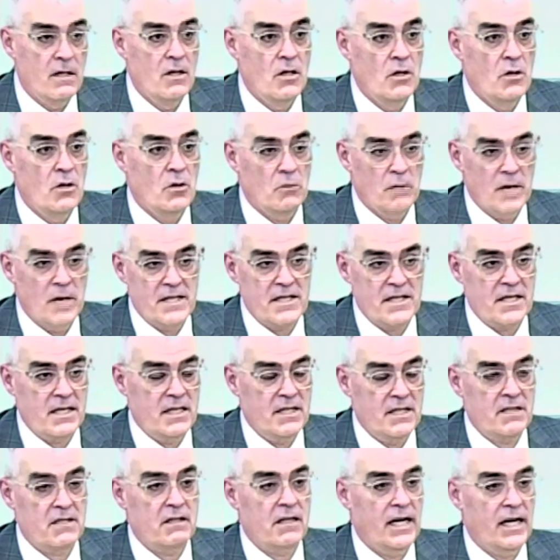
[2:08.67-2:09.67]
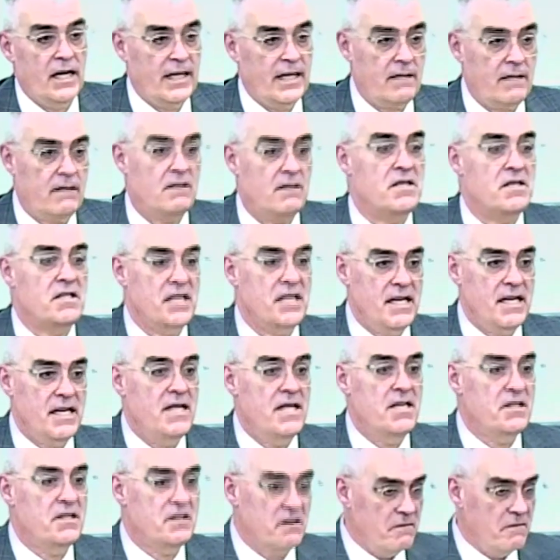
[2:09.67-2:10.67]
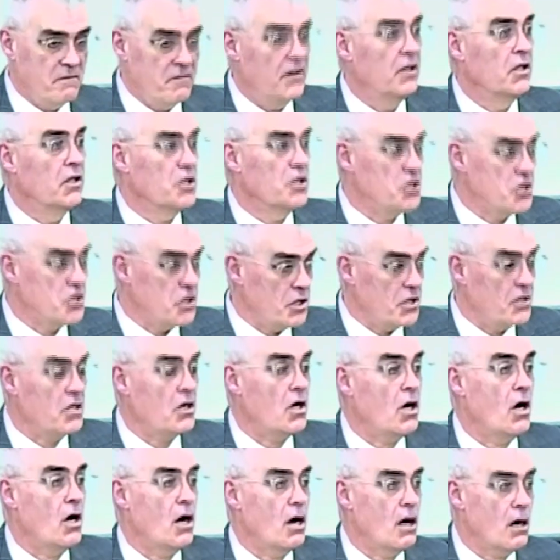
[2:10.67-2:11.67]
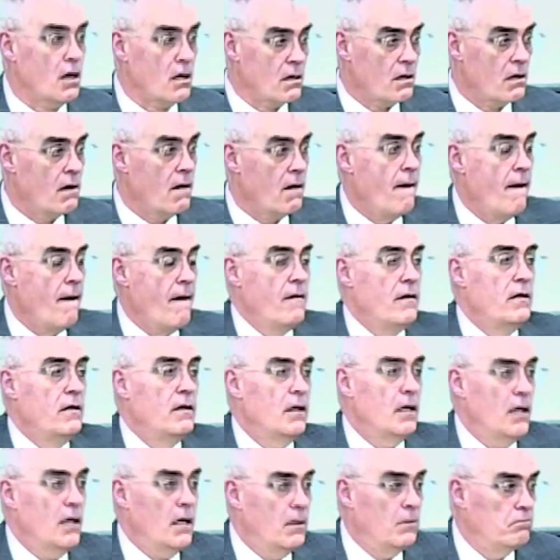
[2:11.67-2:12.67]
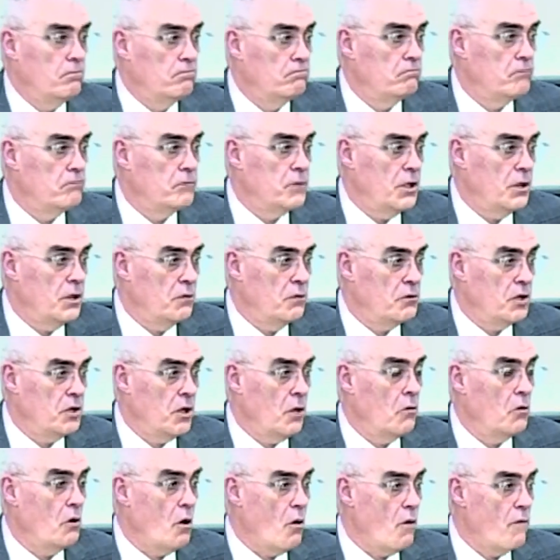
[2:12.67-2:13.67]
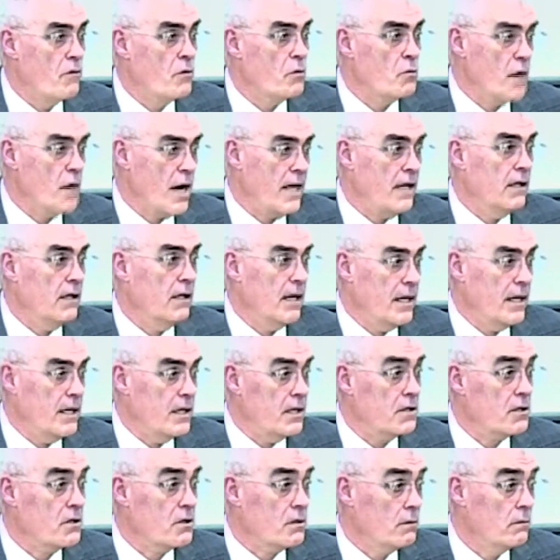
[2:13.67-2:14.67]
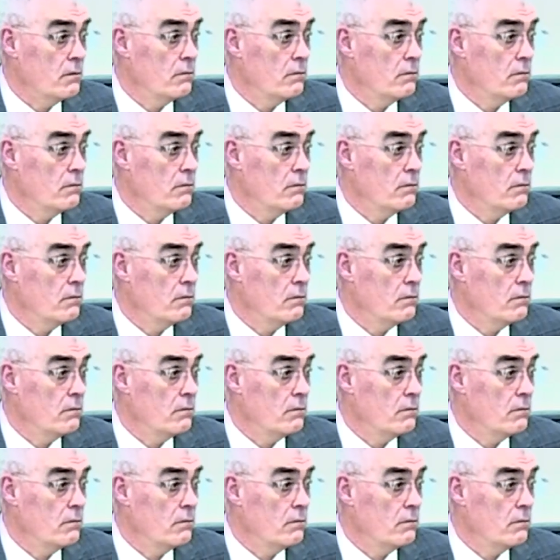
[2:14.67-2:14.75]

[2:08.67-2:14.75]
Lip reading: Residents like cities and villages are, don't over-regulate us.